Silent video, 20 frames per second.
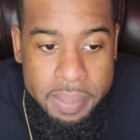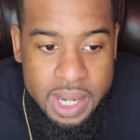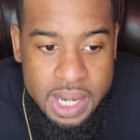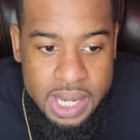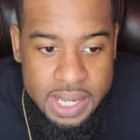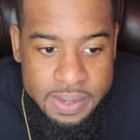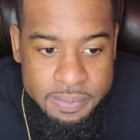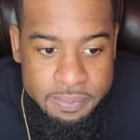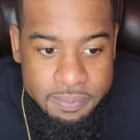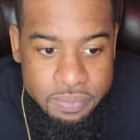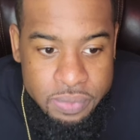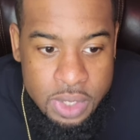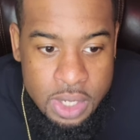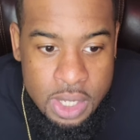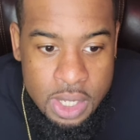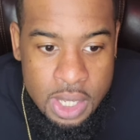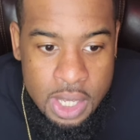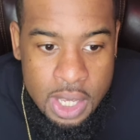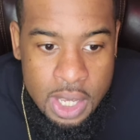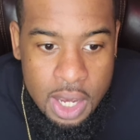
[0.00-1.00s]
But
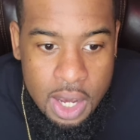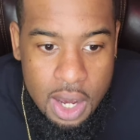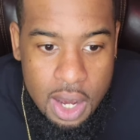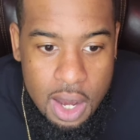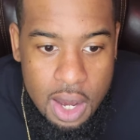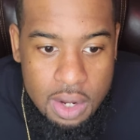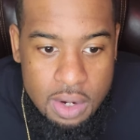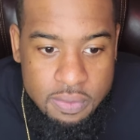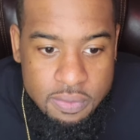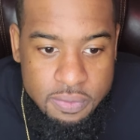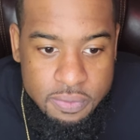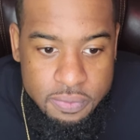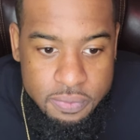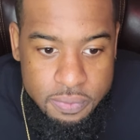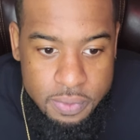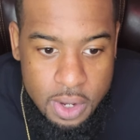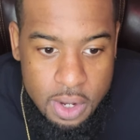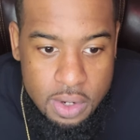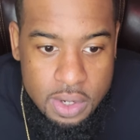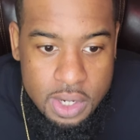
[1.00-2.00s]

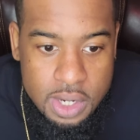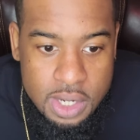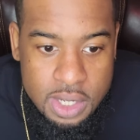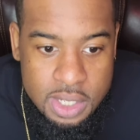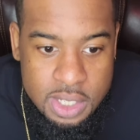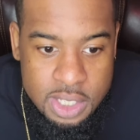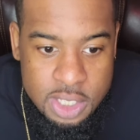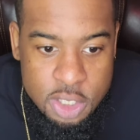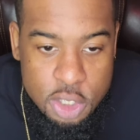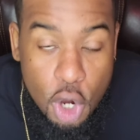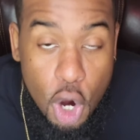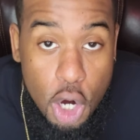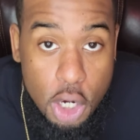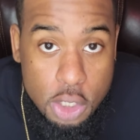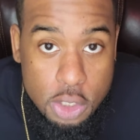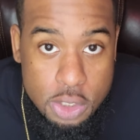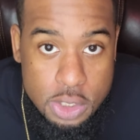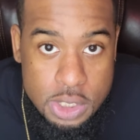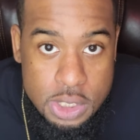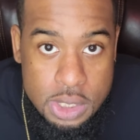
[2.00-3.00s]
on a
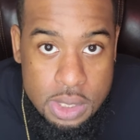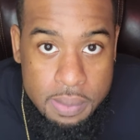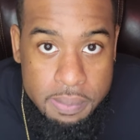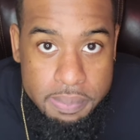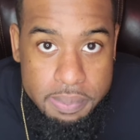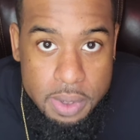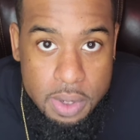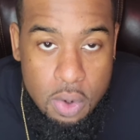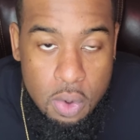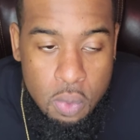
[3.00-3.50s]
darker tip,